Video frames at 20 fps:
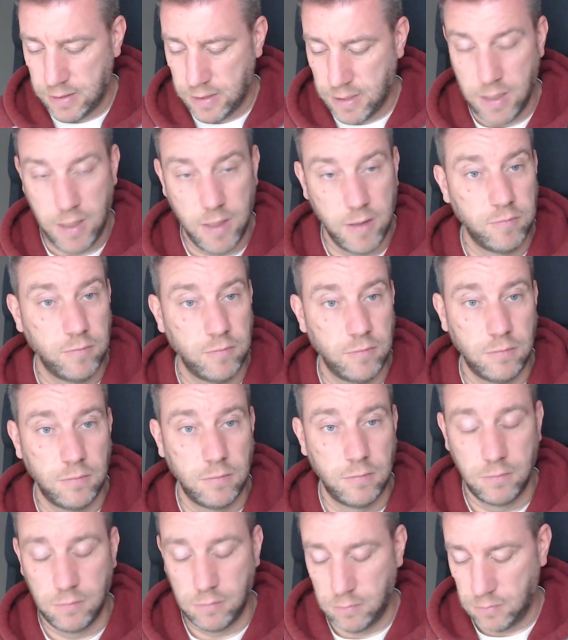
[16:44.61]
I
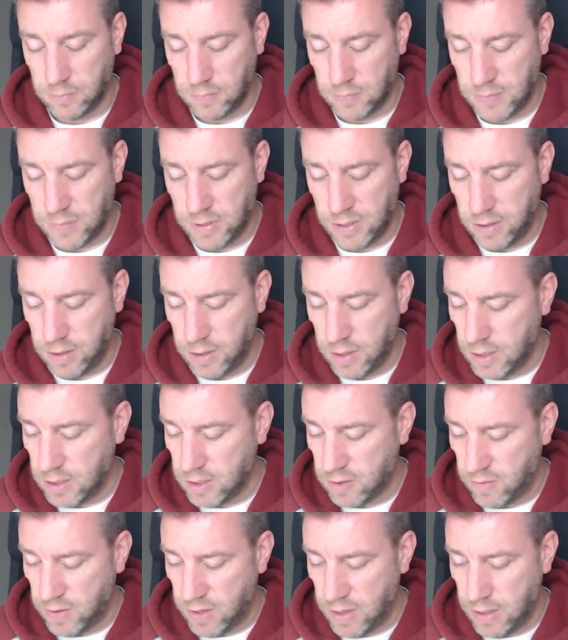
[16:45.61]
think
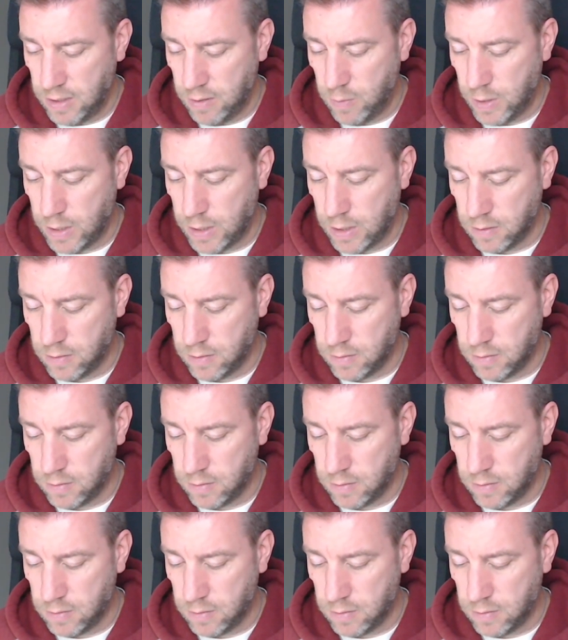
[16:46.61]
it's fairly quick.